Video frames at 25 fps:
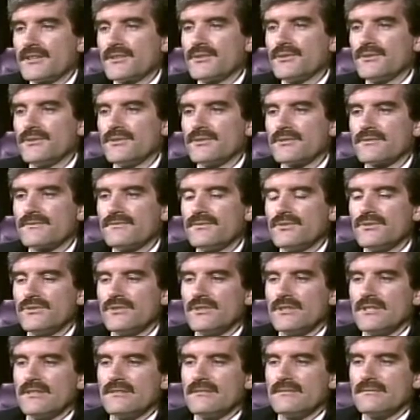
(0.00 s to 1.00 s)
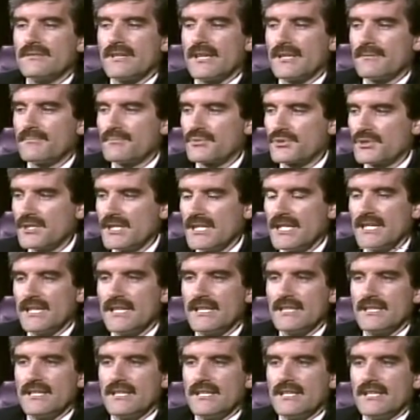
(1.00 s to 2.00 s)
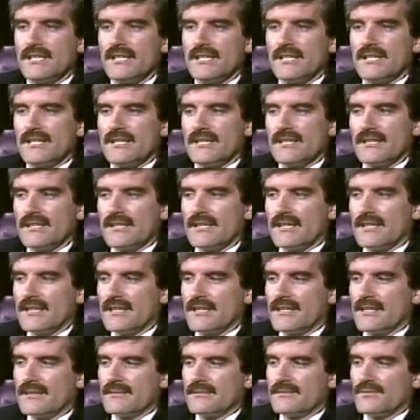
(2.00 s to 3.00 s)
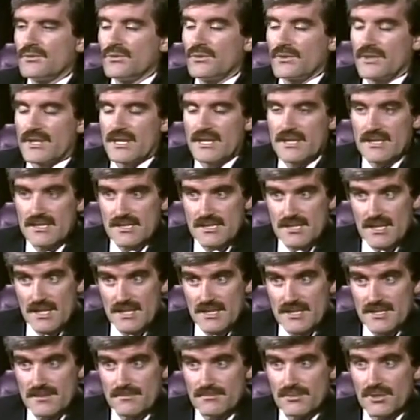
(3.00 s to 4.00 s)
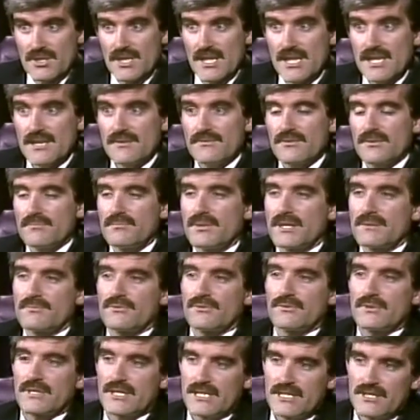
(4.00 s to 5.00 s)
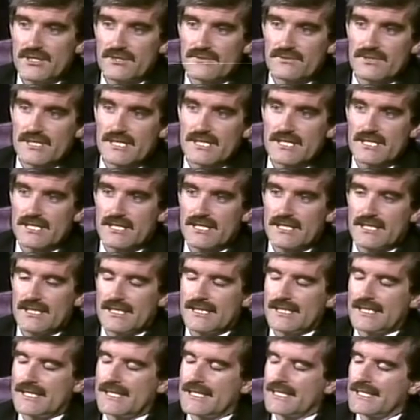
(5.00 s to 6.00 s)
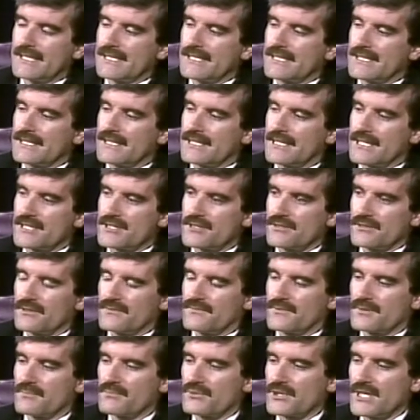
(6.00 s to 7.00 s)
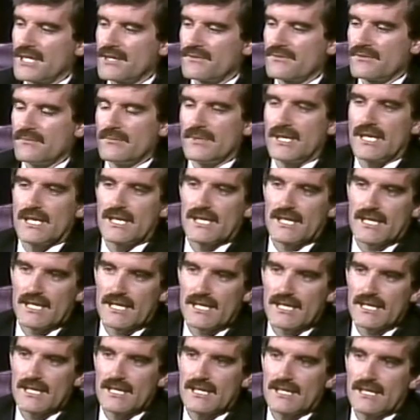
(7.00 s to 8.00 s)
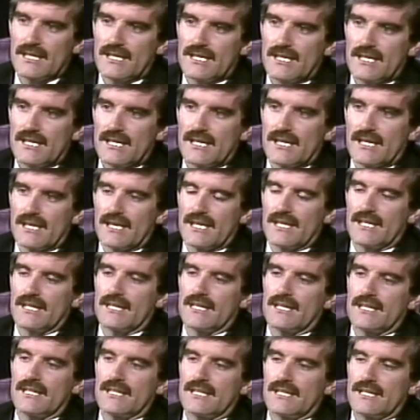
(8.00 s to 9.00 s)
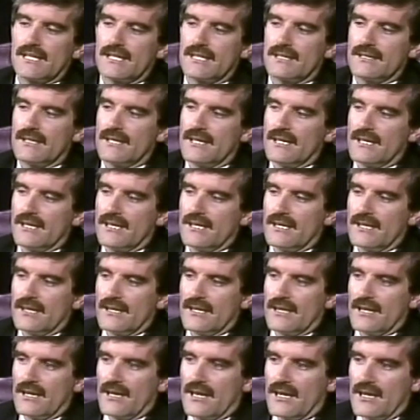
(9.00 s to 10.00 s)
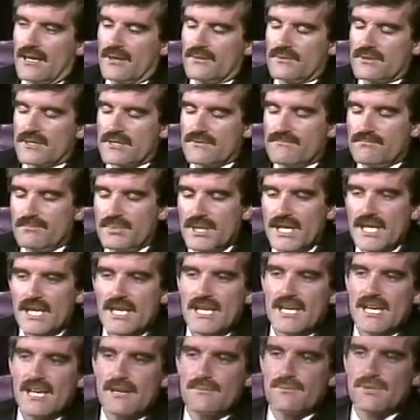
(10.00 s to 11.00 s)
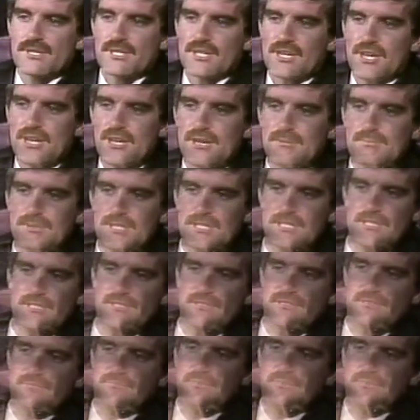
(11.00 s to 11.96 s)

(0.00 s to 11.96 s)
called for a prayer, or they decided to pray for people with injuries. And I stood for prayer for my leg, and I was barely able to hobble into the